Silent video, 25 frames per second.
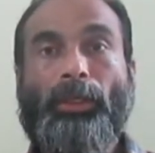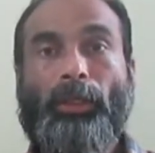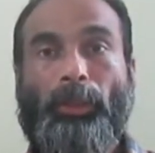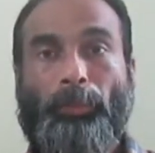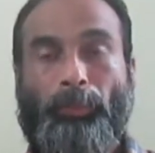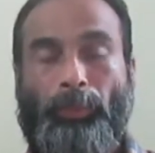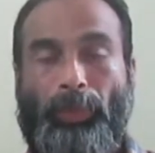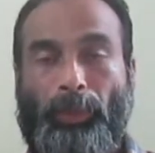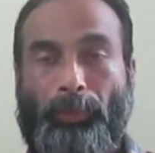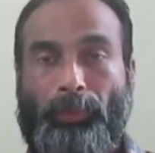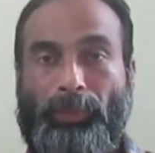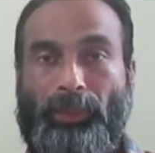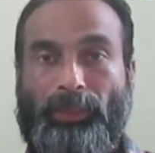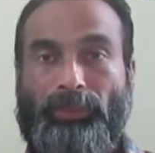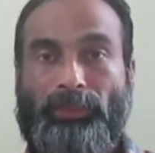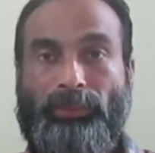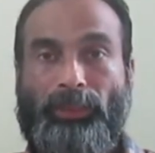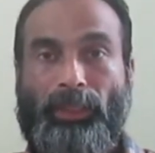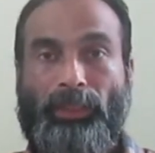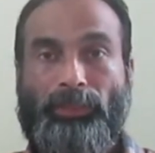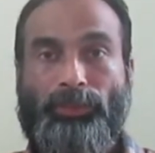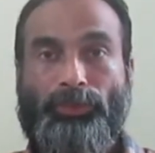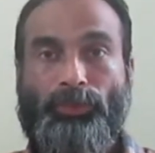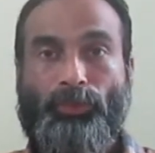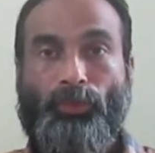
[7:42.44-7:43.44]
memory
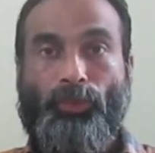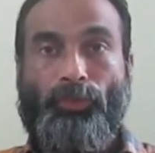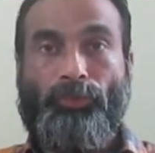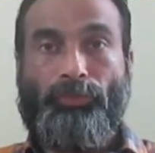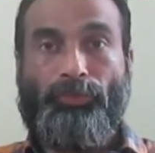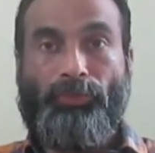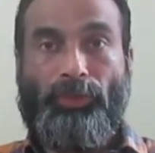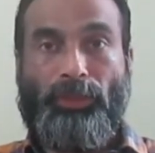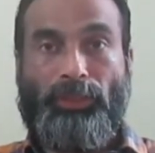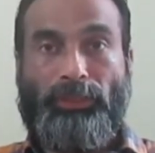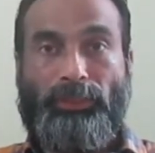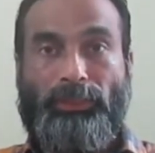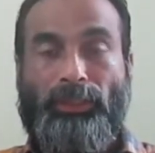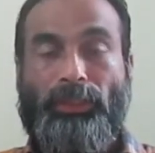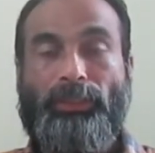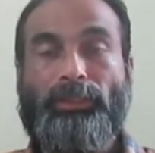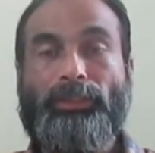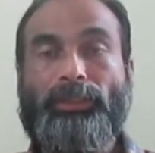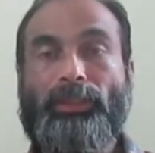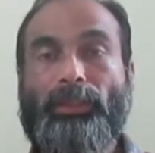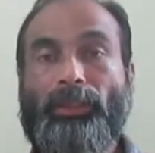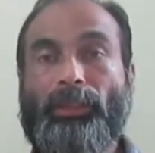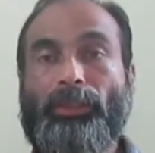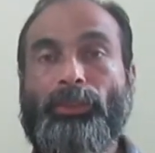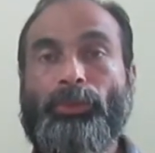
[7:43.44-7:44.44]
size of
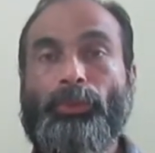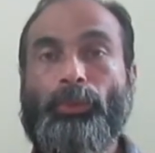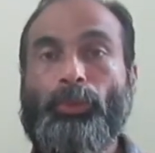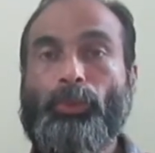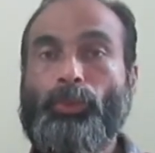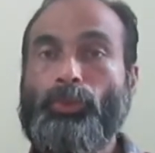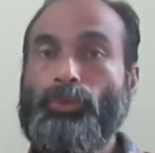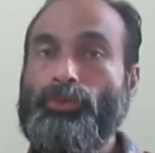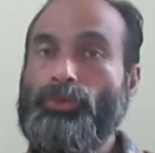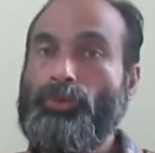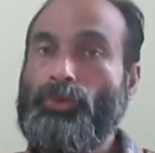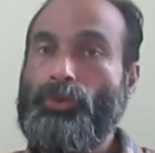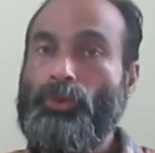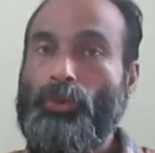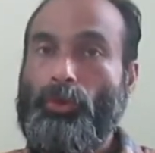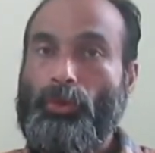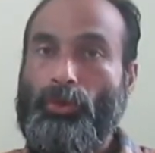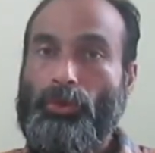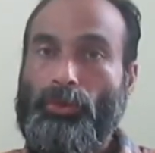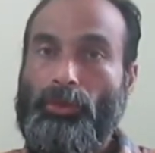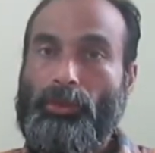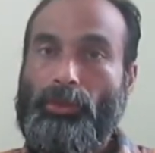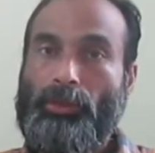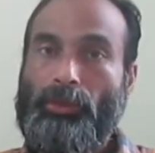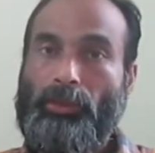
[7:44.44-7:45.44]
16 to
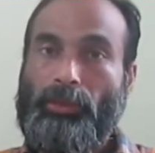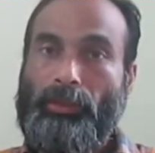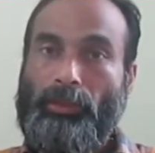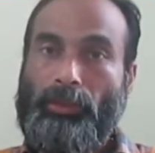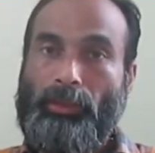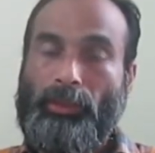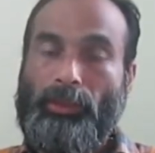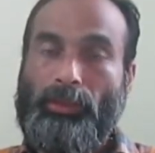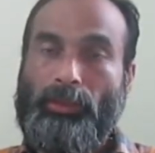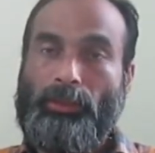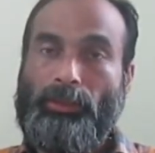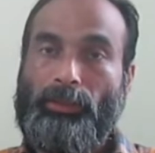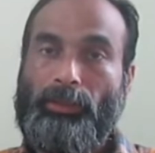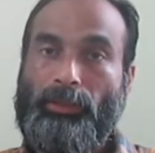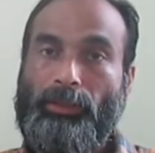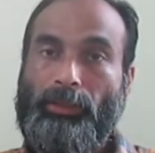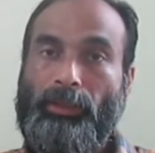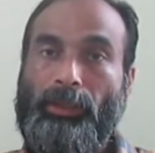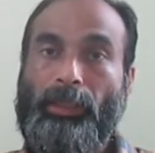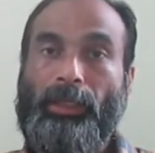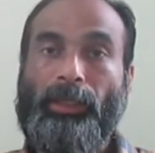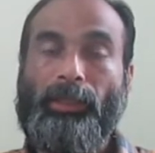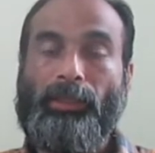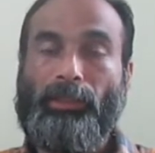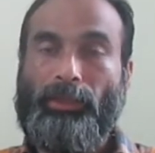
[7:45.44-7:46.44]
store a
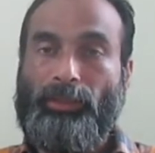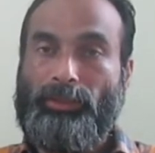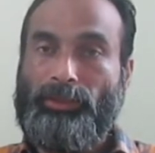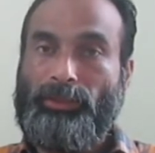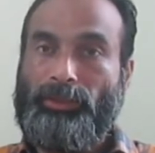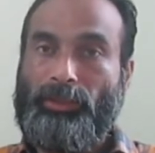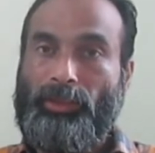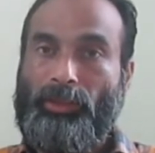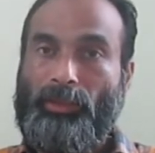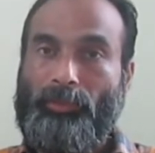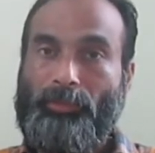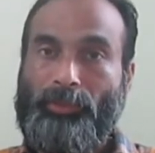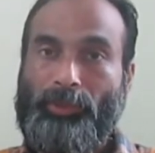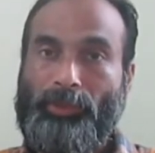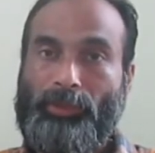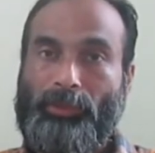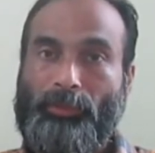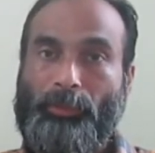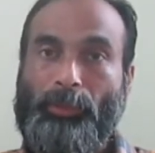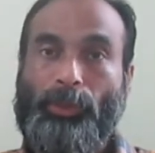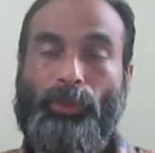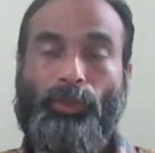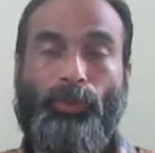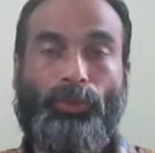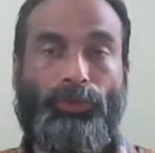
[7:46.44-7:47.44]
linked list element,
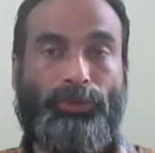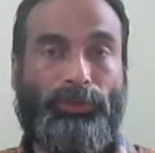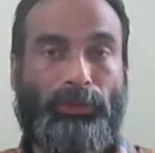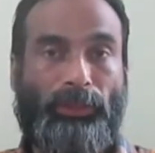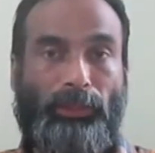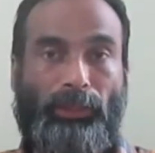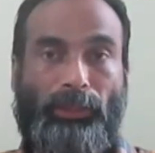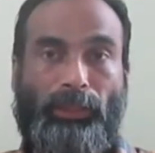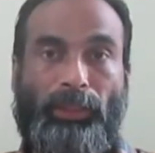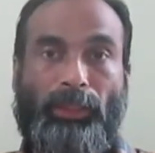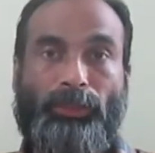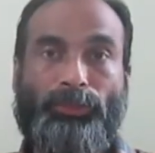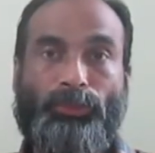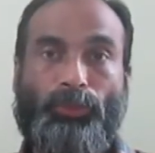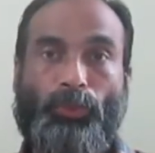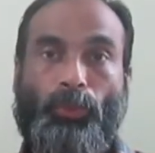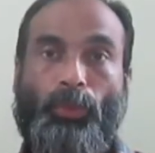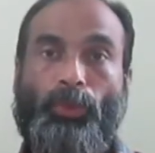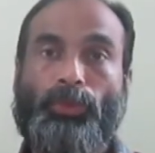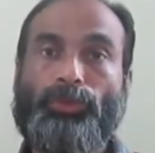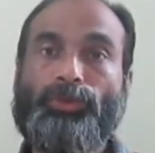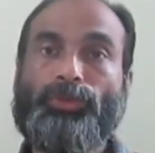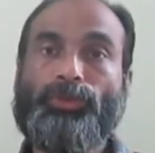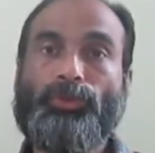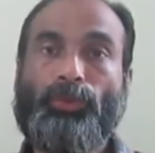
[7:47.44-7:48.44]
because it has
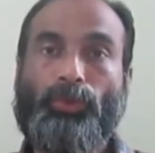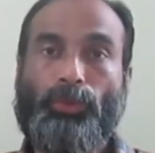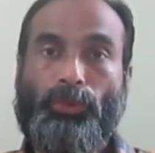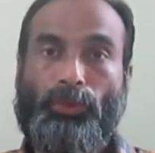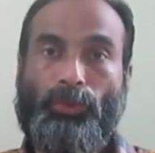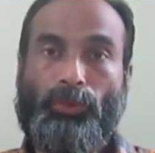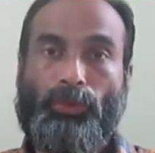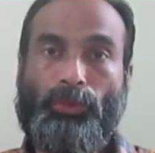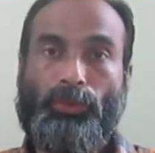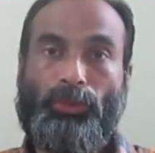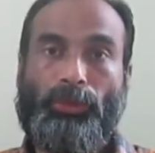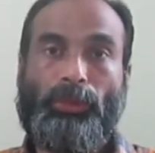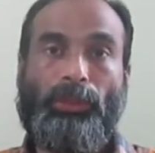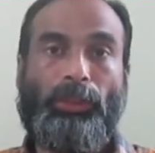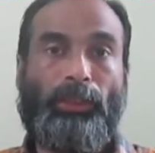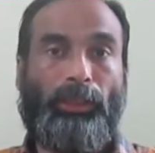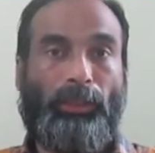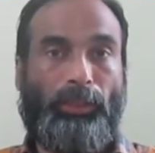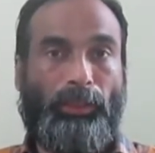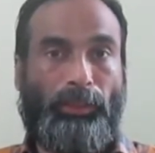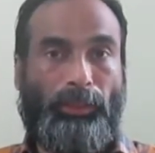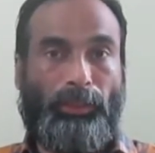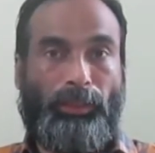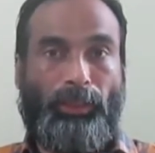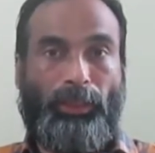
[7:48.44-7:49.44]
to
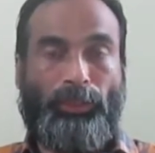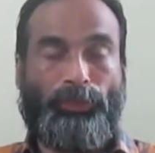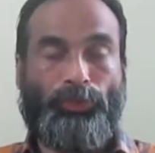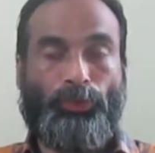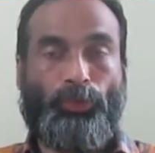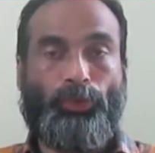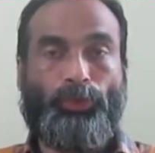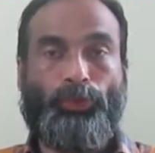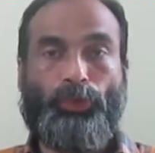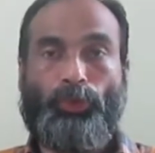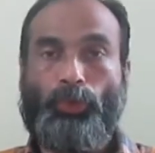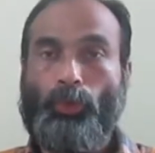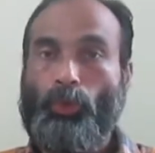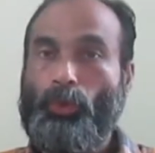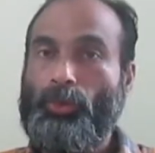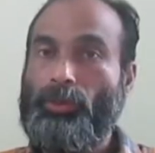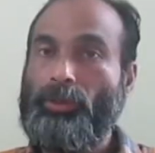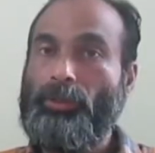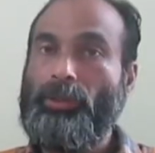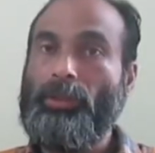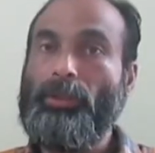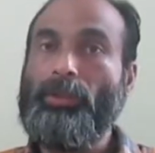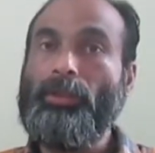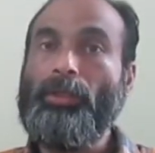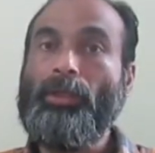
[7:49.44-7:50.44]

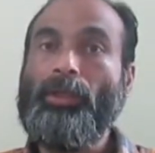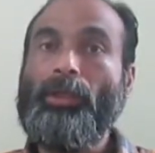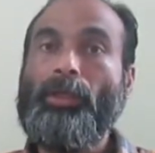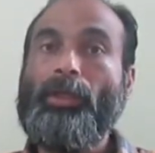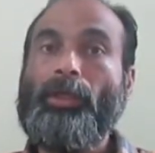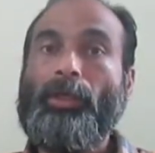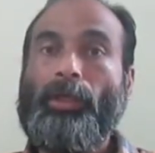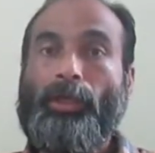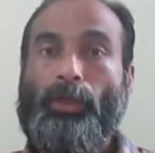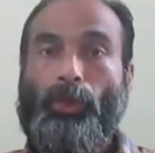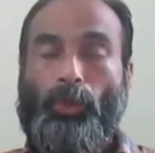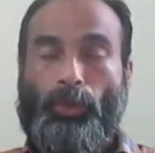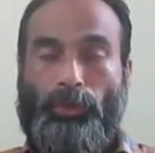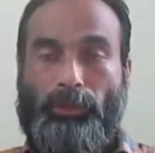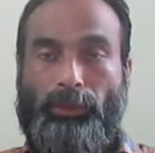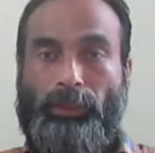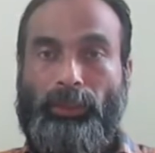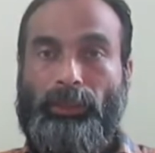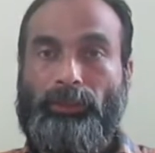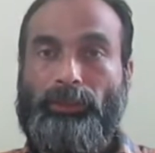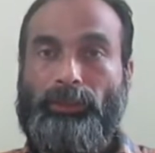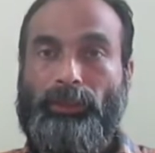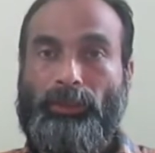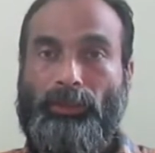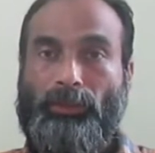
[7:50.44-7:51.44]
store the
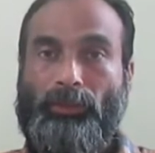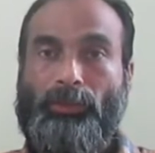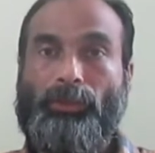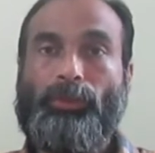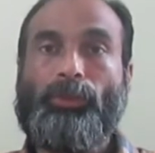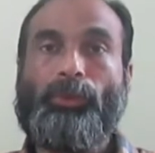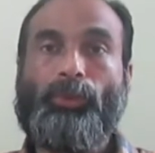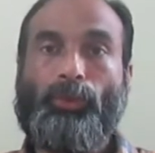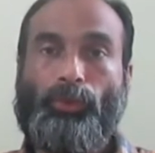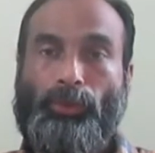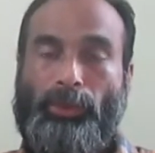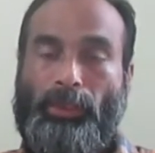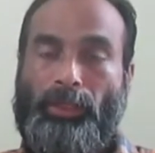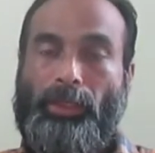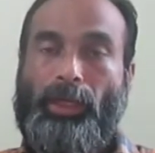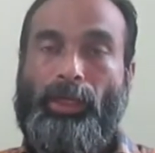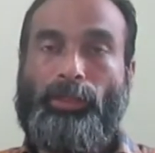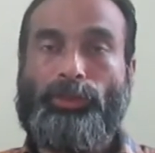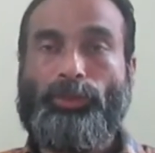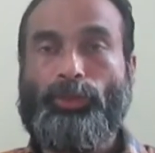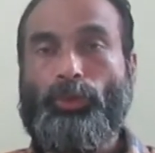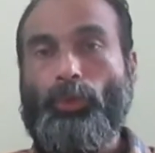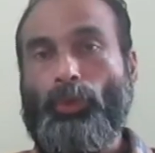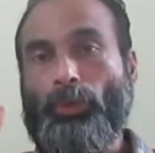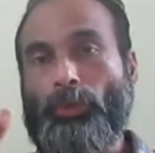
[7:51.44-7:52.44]
location to the
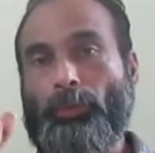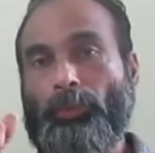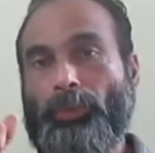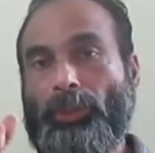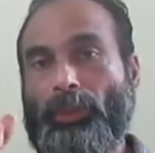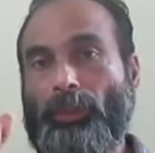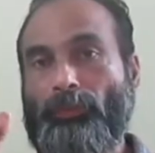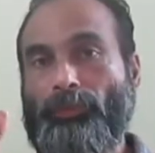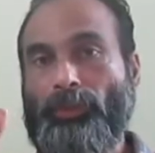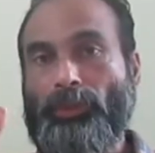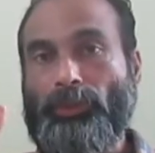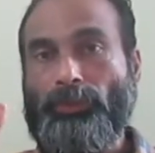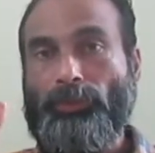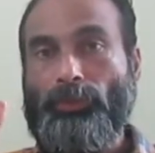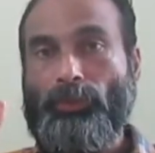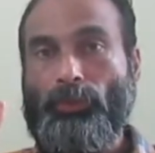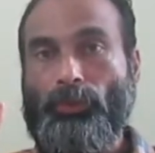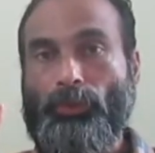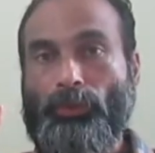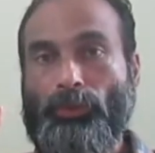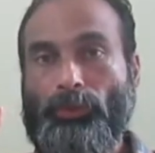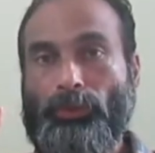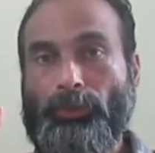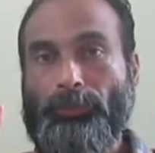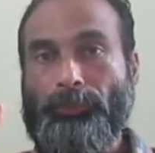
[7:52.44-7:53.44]
next or previous
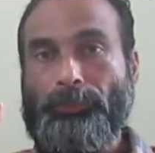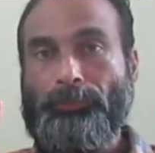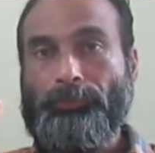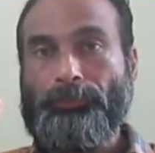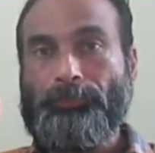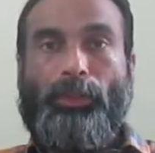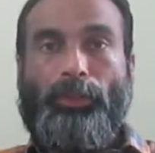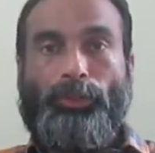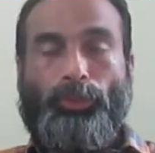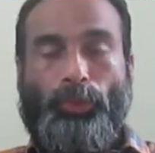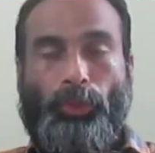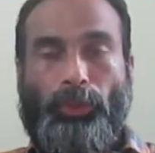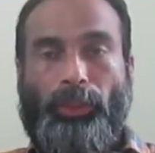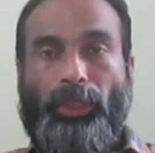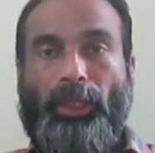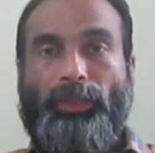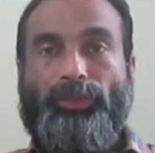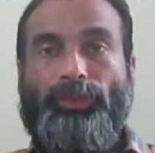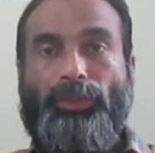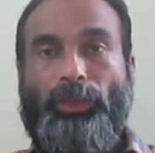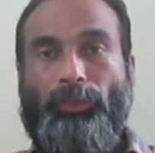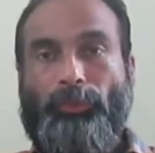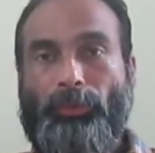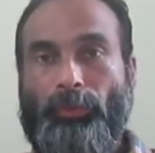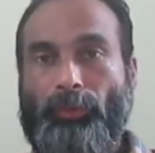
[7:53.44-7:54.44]
node. So
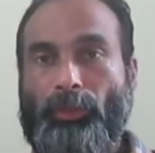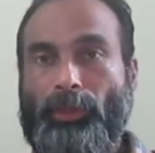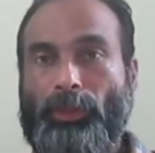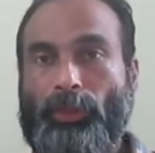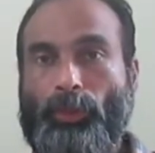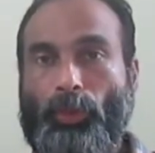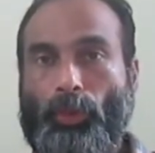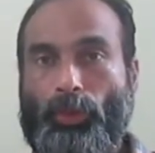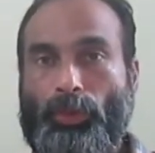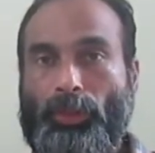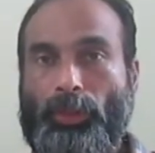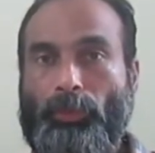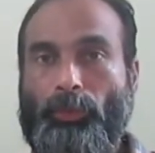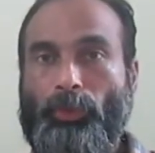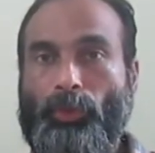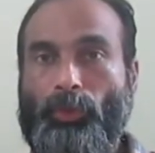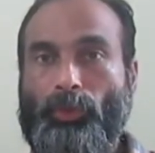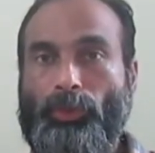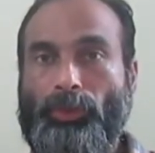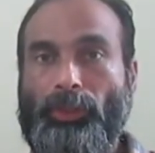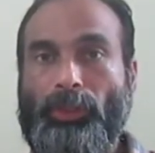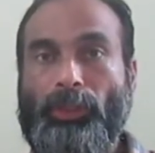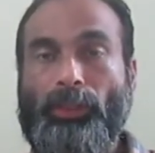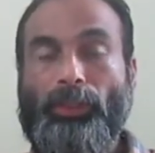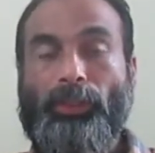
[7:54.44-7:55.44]
next we will talk
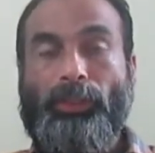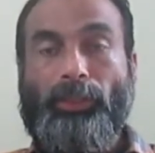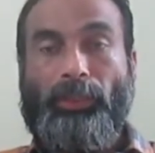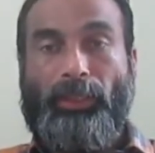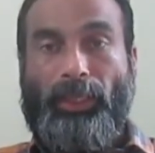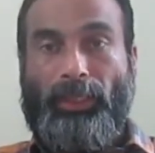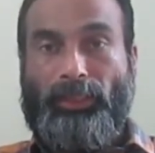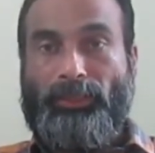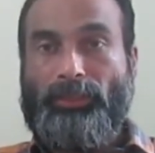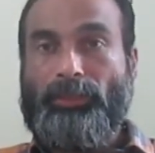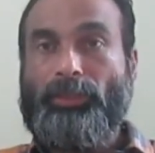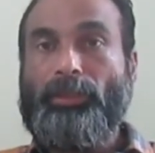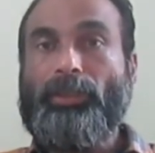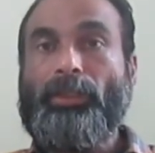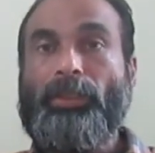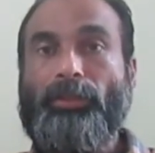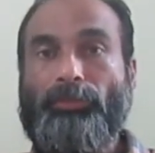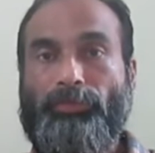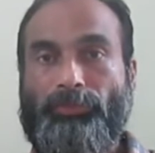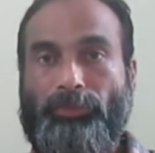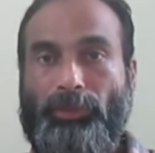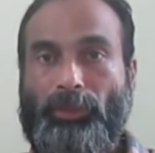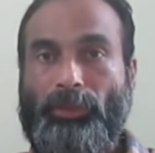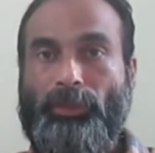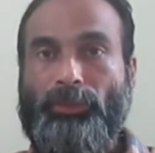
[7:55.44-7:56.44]
about the next
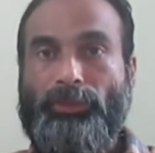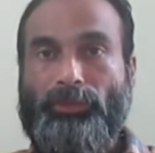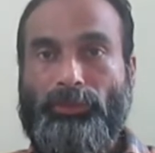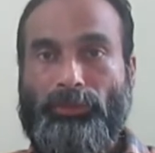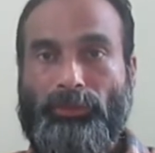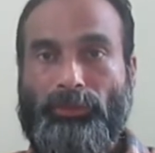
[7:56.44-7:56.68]
difference